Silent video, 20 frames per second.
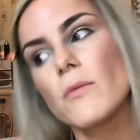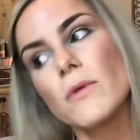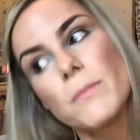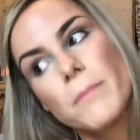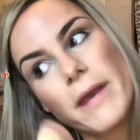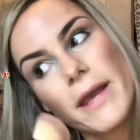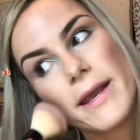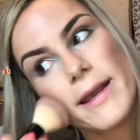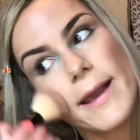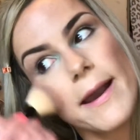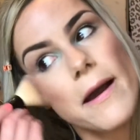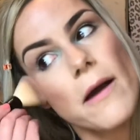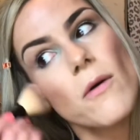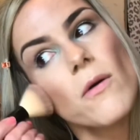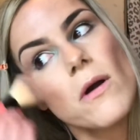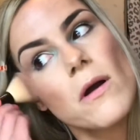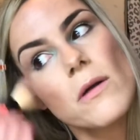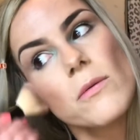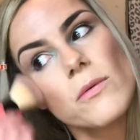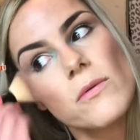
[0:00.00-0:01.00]
pick out
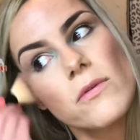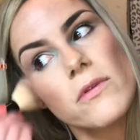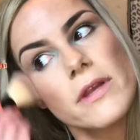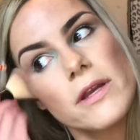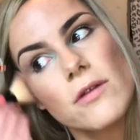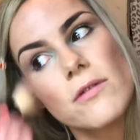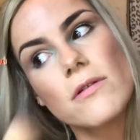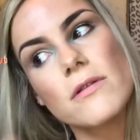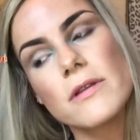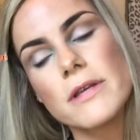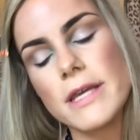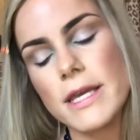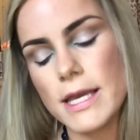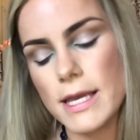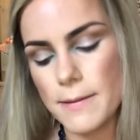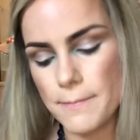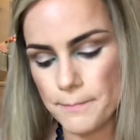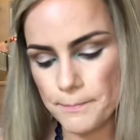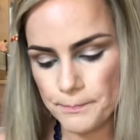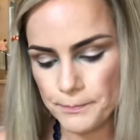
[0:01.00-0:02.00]
are literally
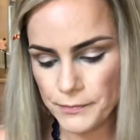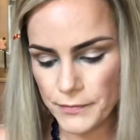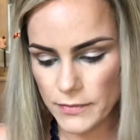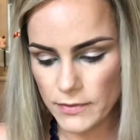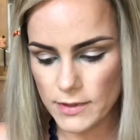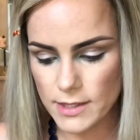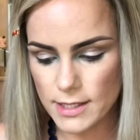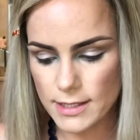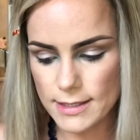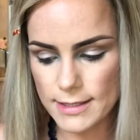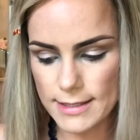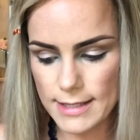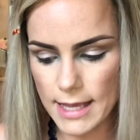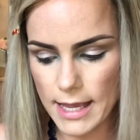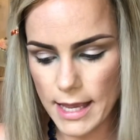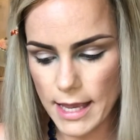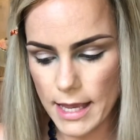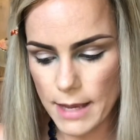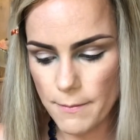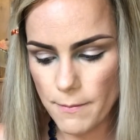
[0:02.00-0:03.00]
the
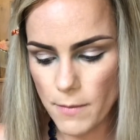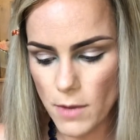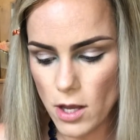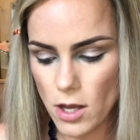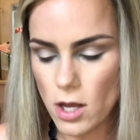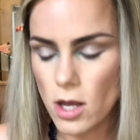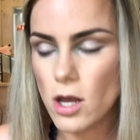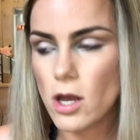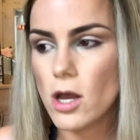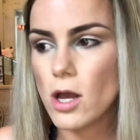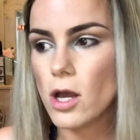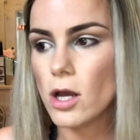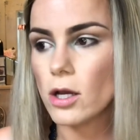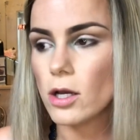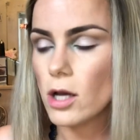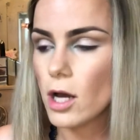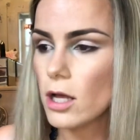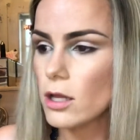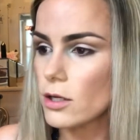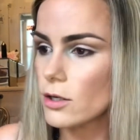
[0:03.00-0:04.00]
same
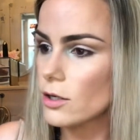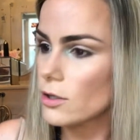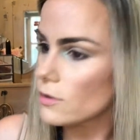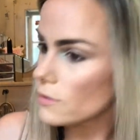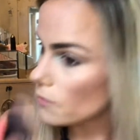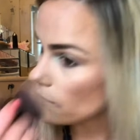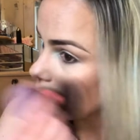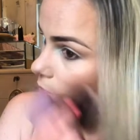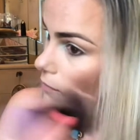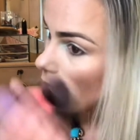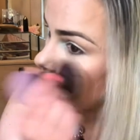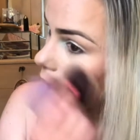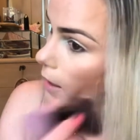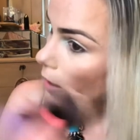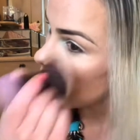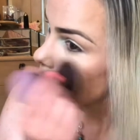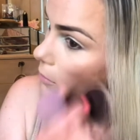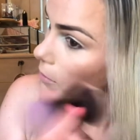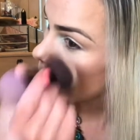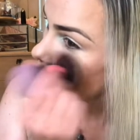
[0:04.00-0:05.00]
colors that I
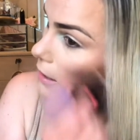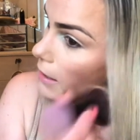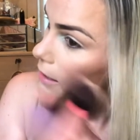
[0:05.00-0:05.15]
would pick